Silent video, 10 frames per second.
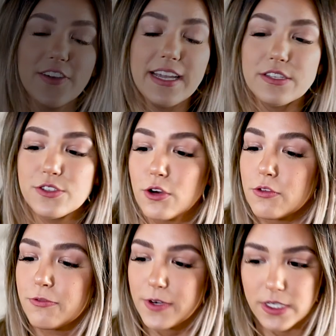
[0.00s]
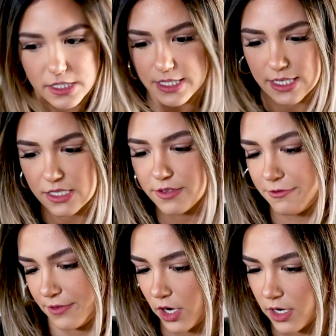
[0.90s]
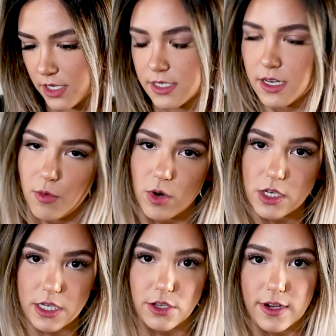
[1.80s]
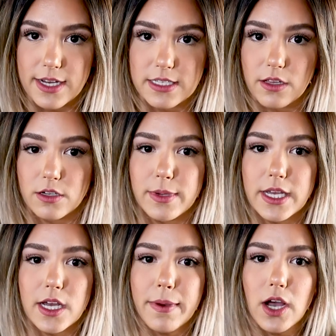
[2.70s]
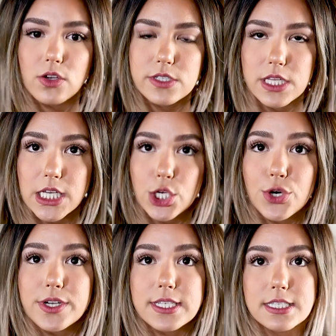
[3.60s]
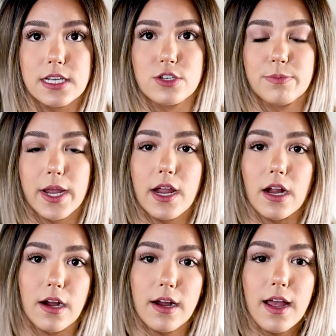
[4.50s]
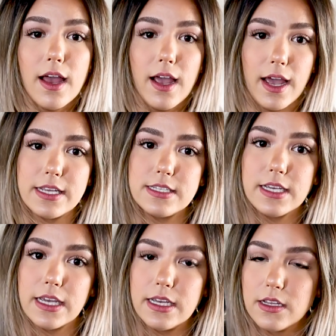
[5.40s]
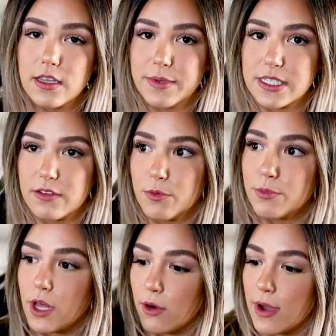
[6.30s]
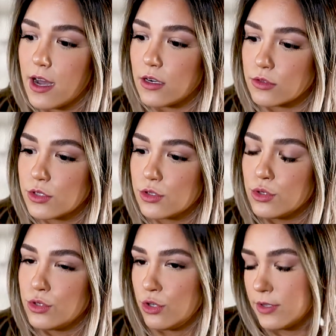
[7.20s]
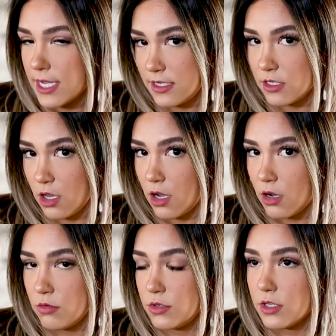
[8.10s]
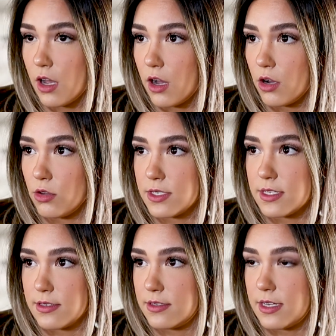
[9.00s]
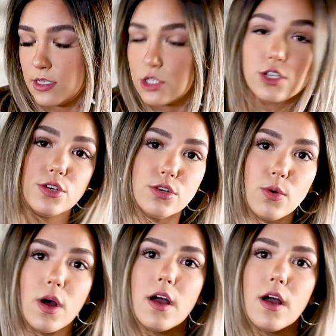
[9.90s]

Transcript: Okay, so first things first, I want to tell you guys a little bit about the current stage of my hair. I did give myself a blowout 2 nights ago, so this is day 2